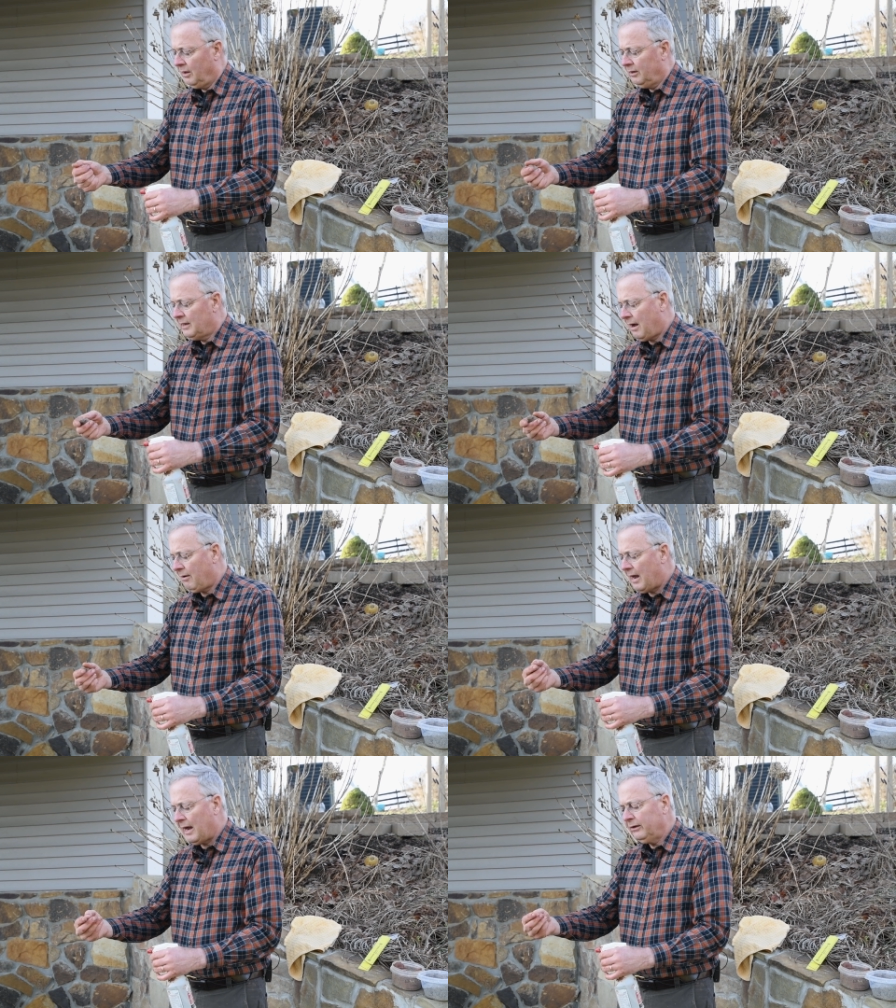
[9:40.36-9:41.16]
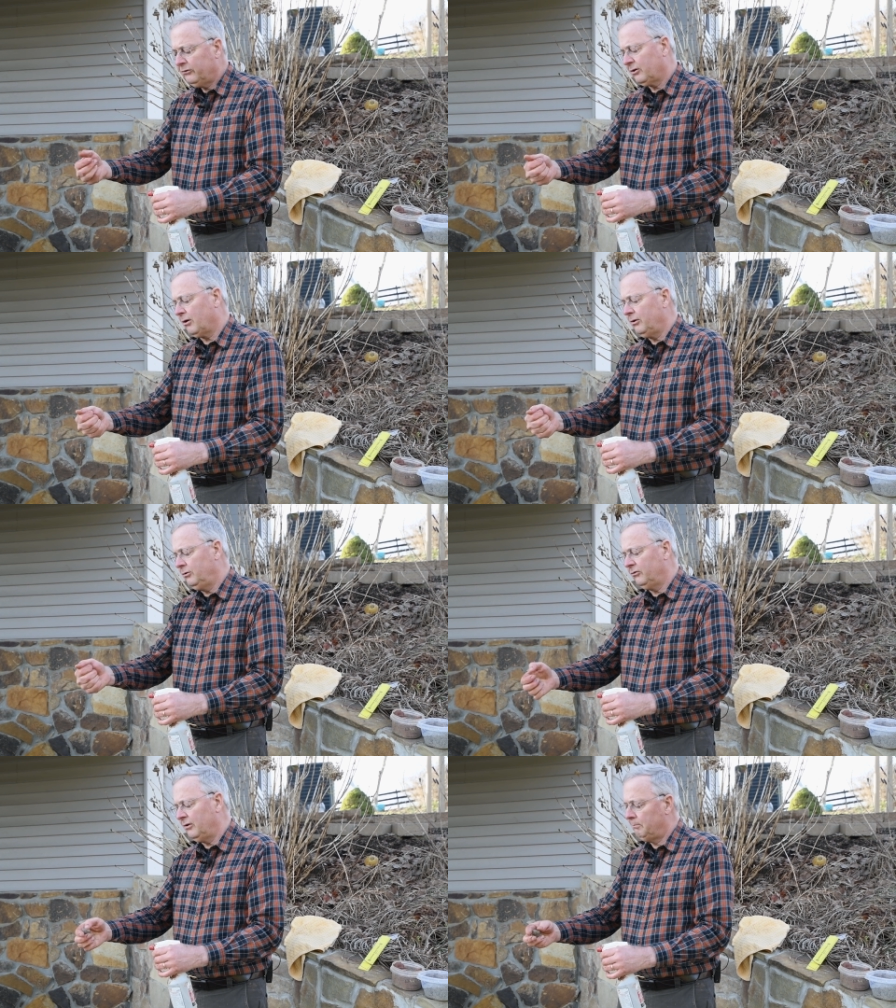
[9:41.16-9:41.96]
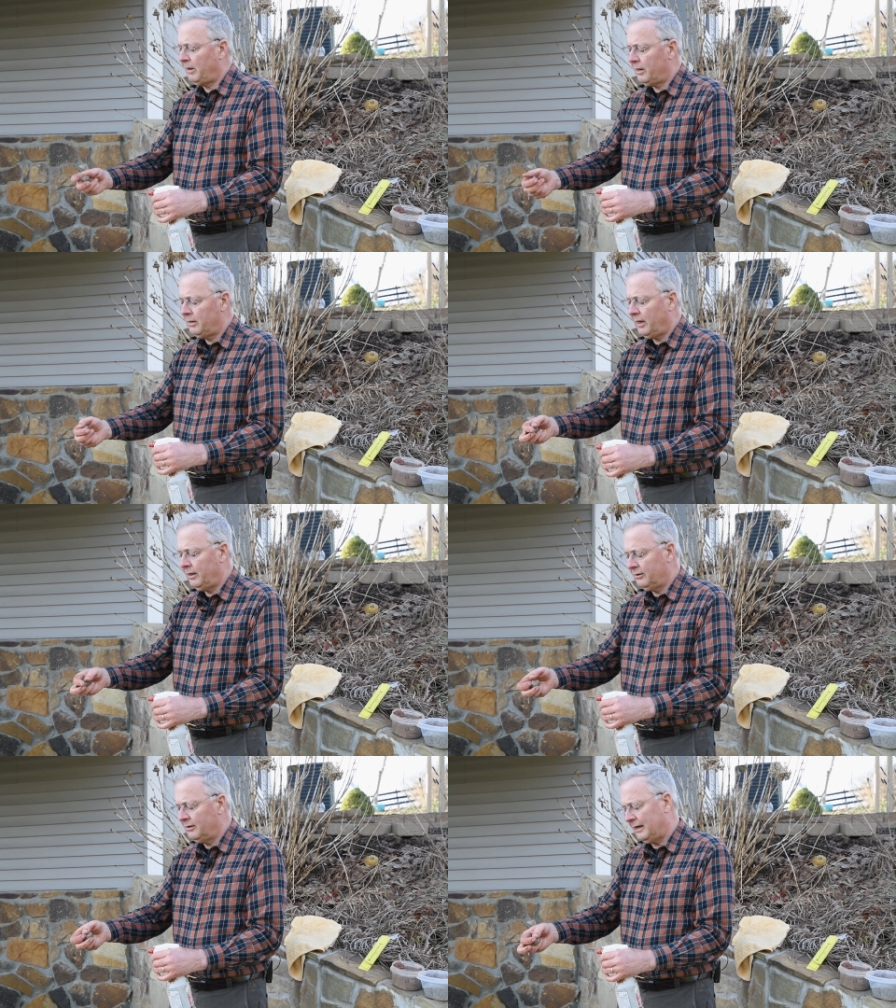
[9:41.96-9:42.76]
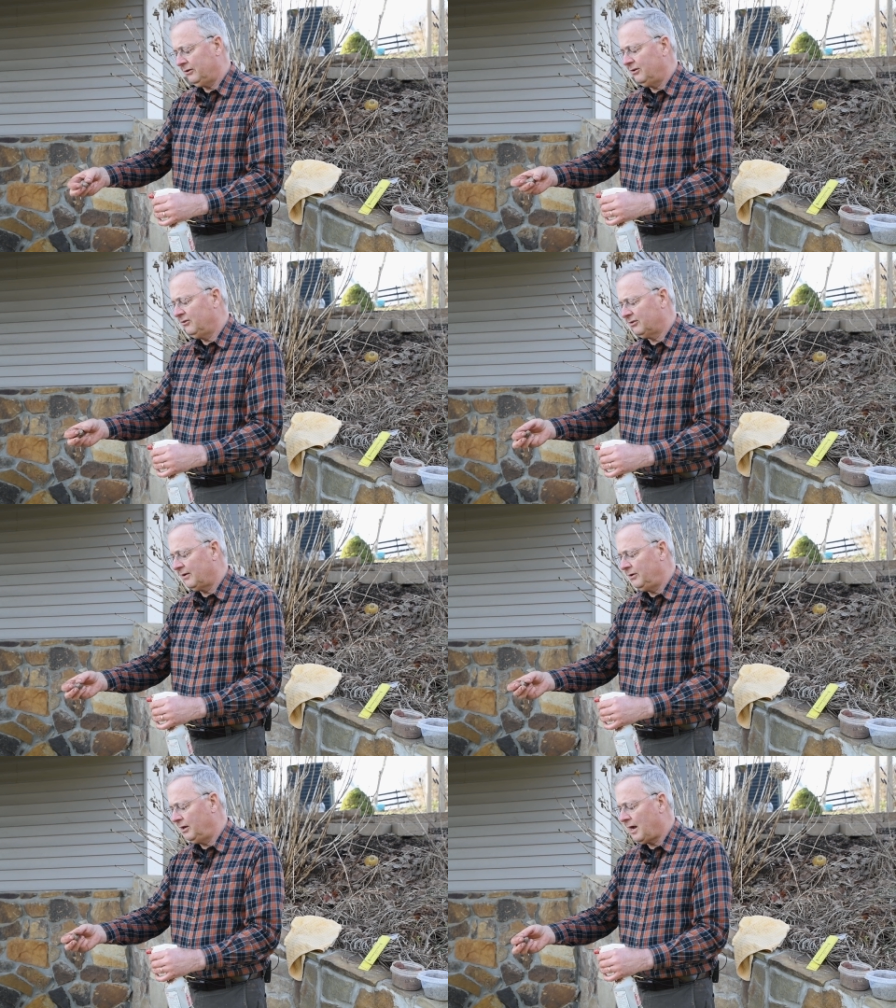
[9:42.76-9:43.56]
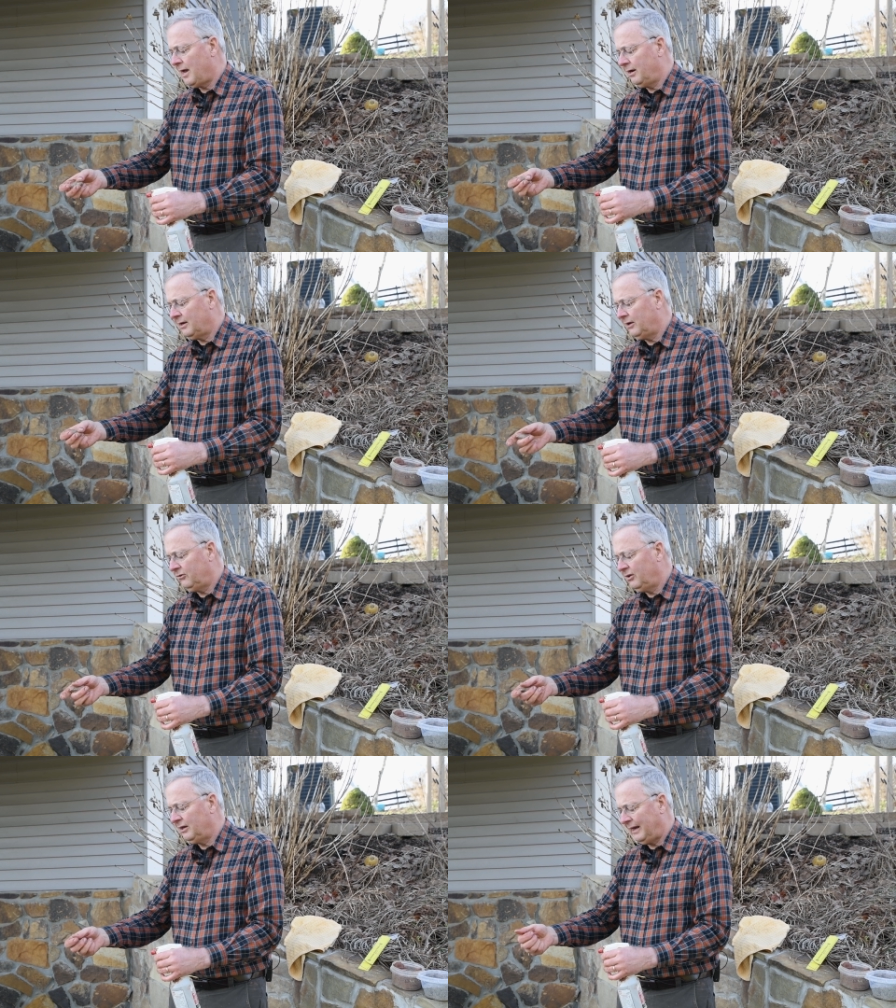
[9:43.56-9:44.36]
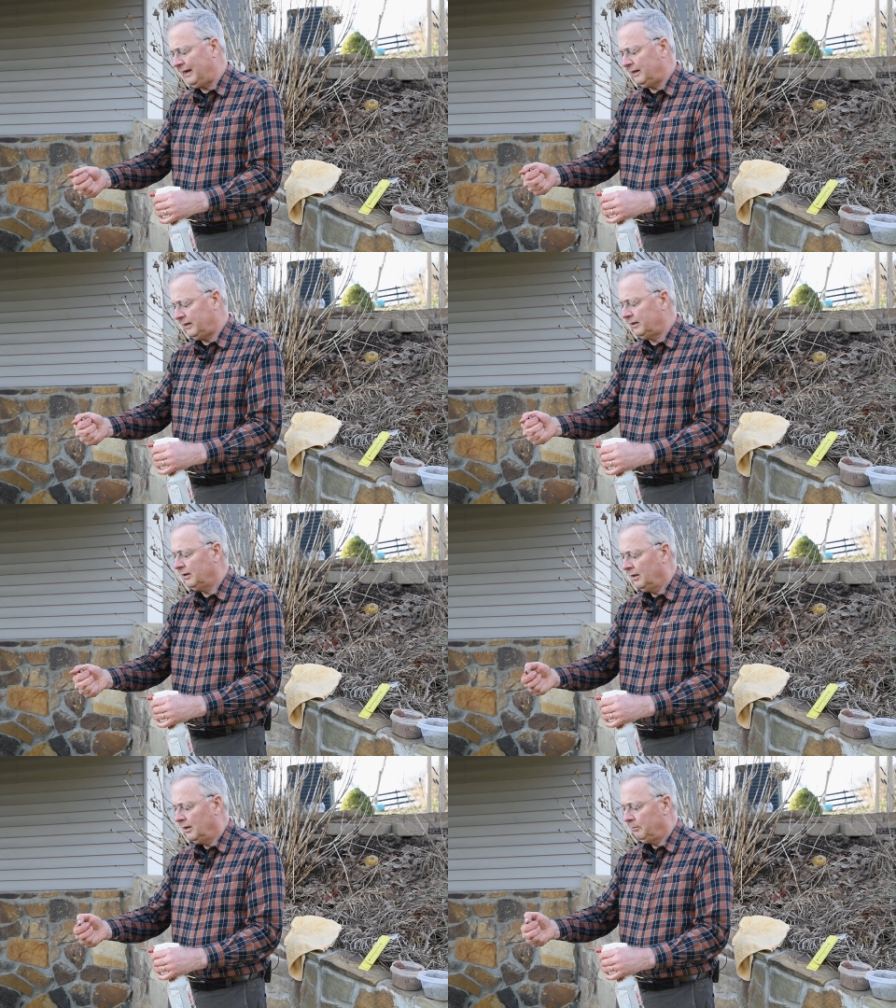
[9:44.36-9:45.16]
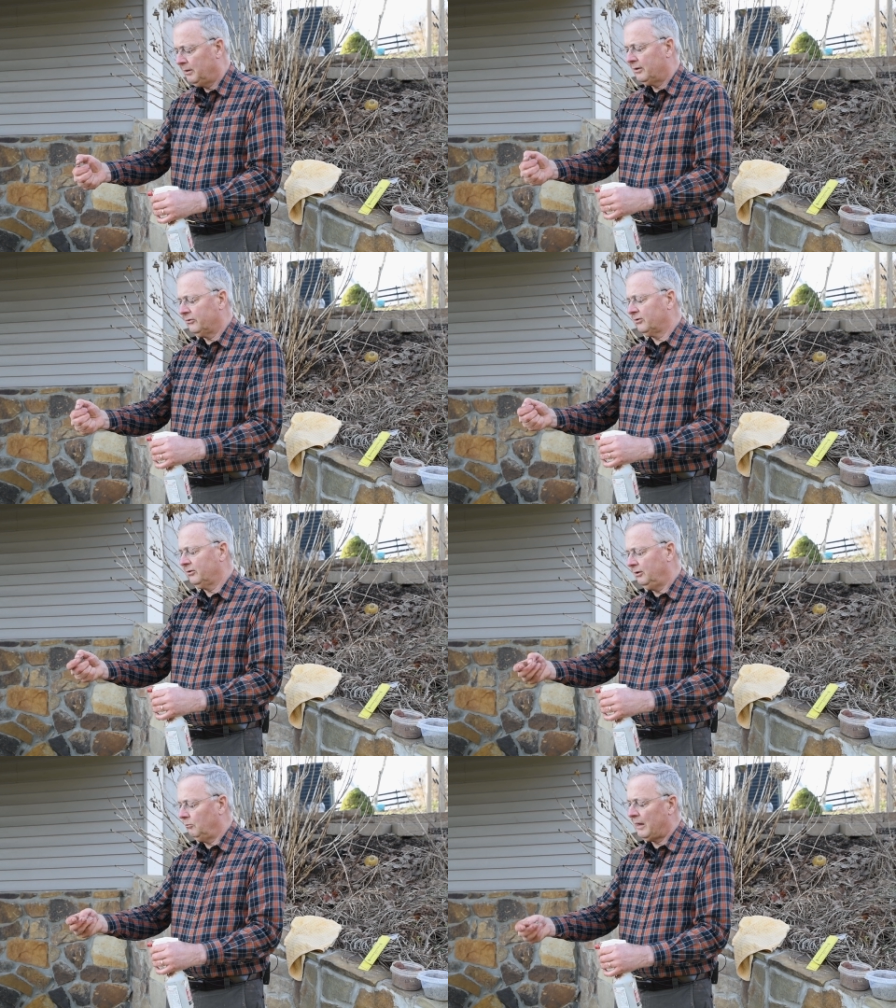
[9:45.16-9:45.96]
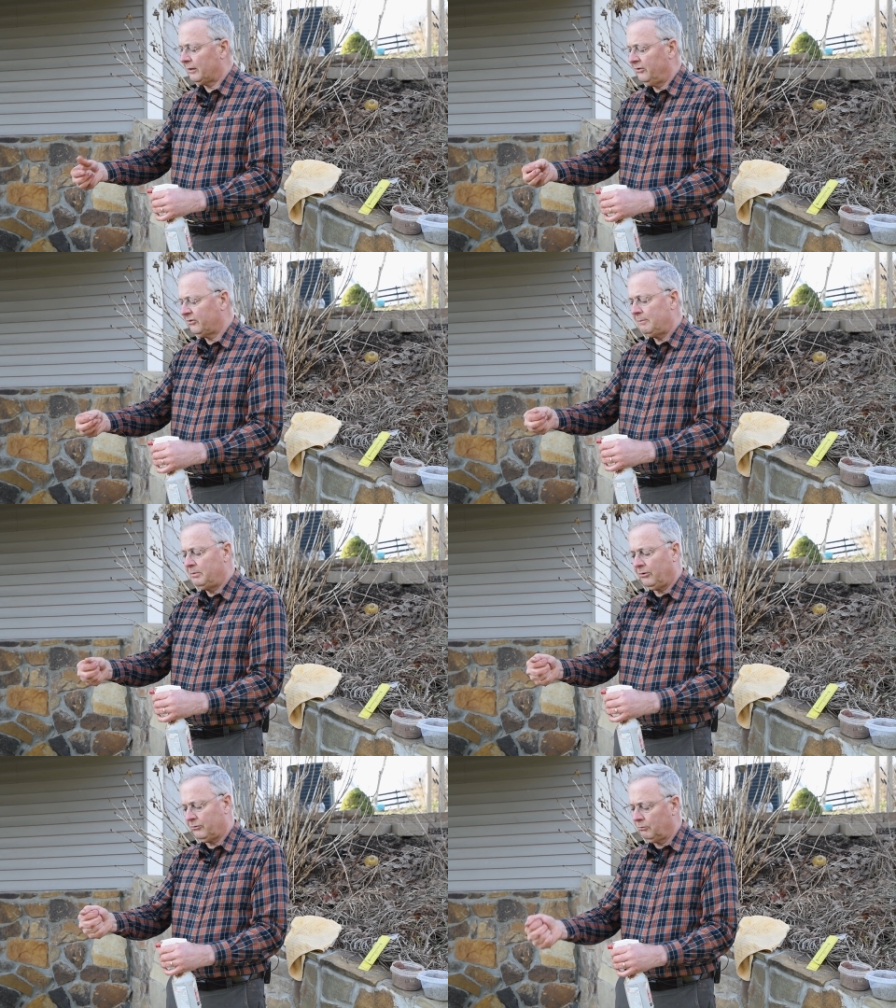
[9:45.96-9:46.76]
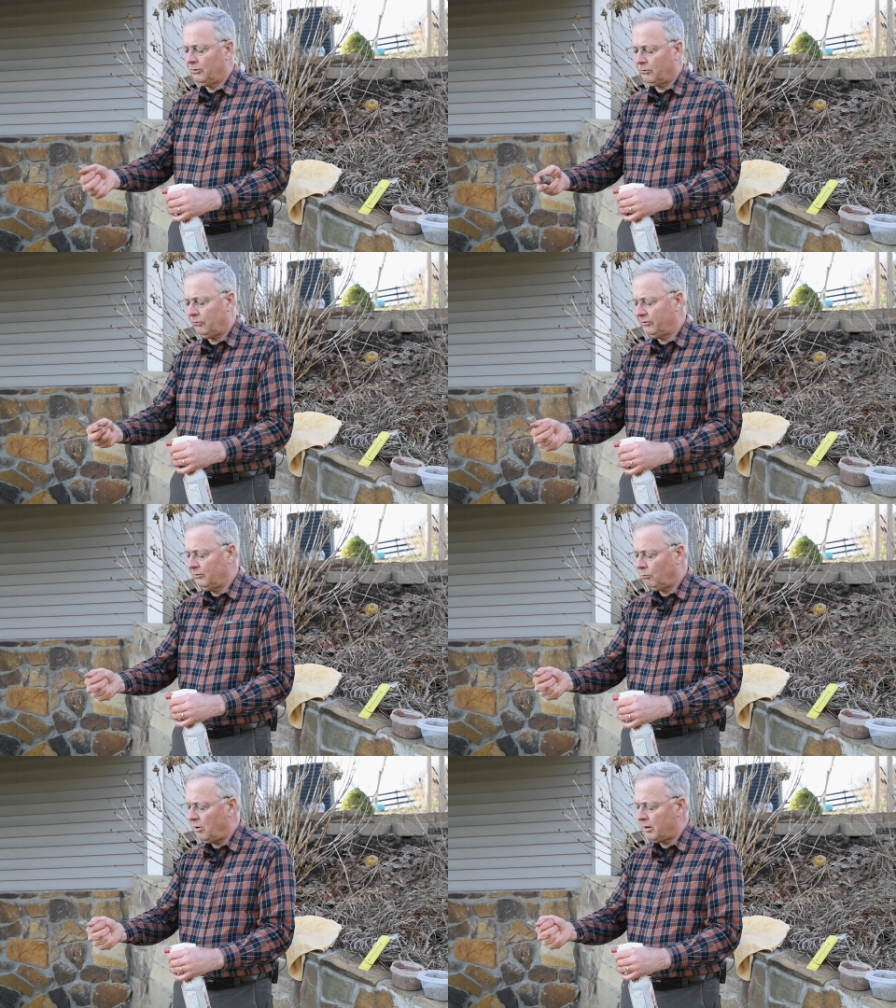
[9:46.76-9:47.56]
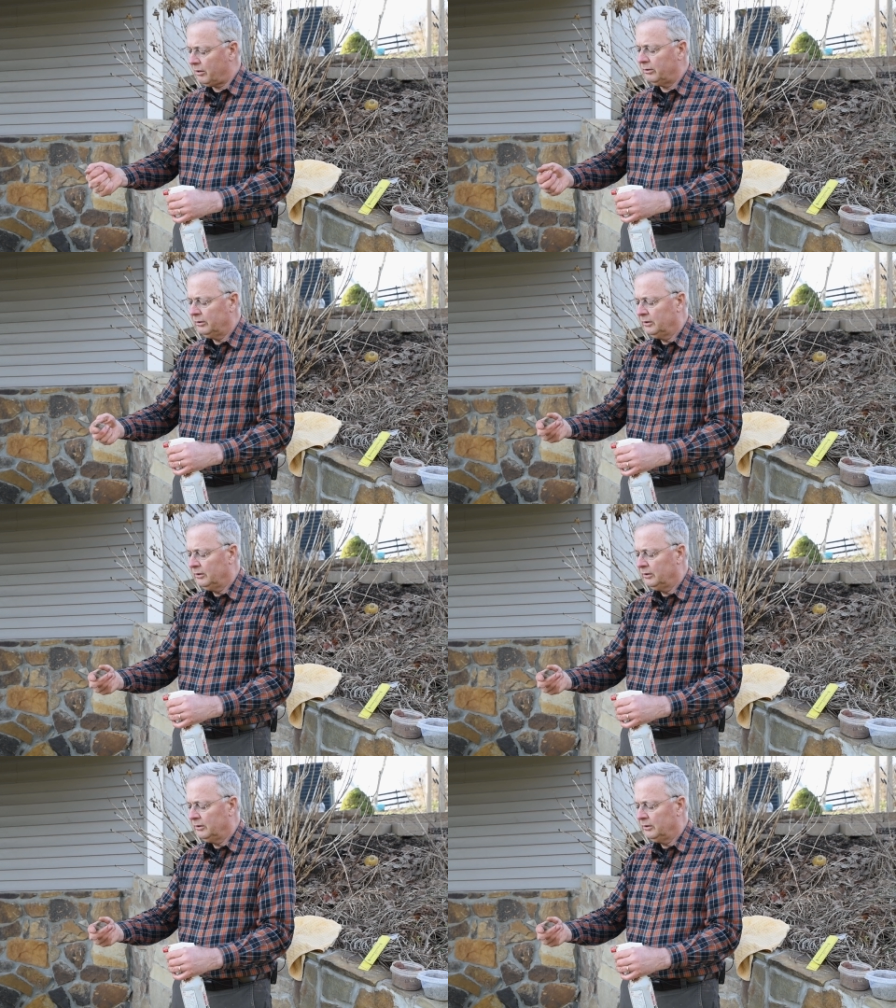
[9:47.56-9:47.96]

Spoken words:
Now, I started using bentonite in 1979 and 1980 because the wetlands I built weren't holding water,